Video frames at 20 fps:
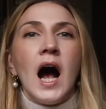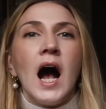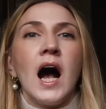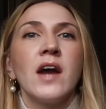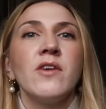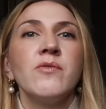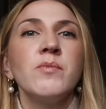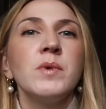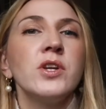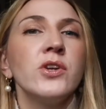
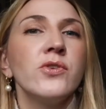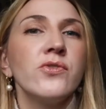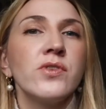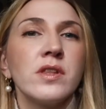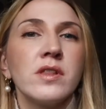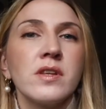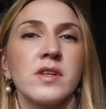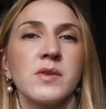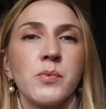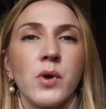I've been
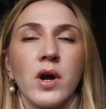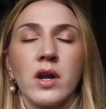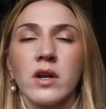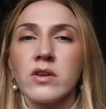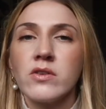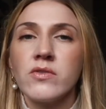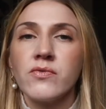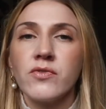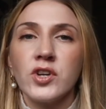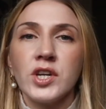using this
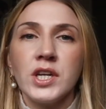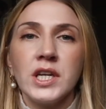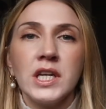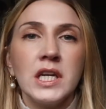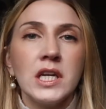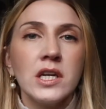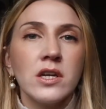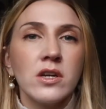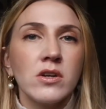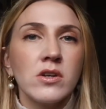product for
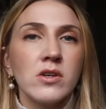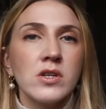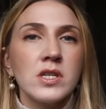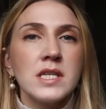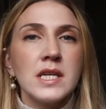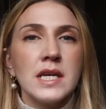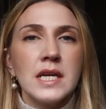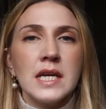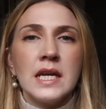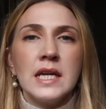
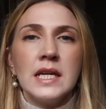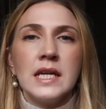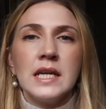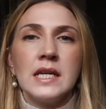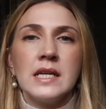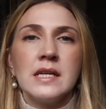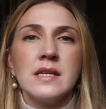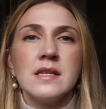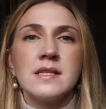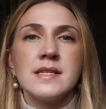years. It
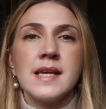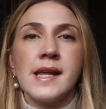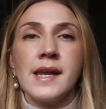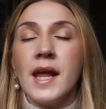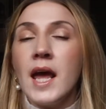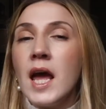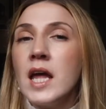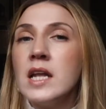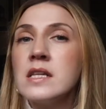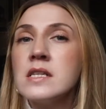is an
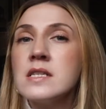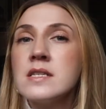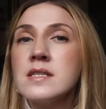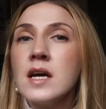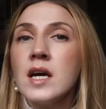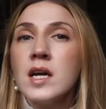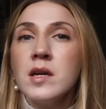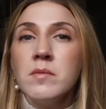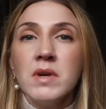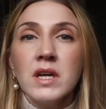
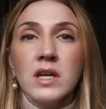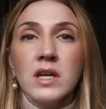enzyme